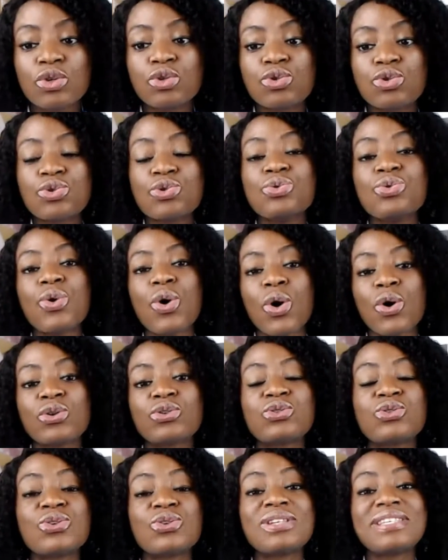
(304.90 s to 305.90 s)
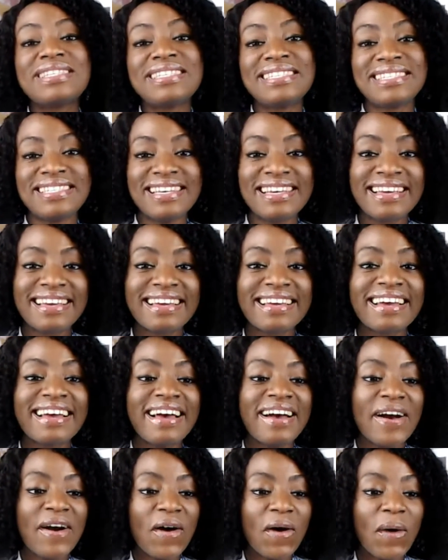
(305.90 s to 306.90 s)
to also seek
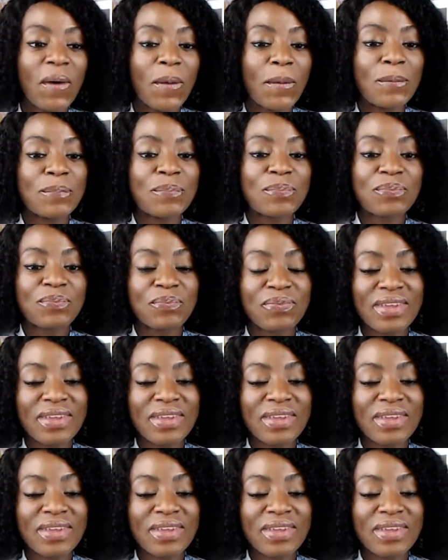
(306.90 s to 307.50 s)
to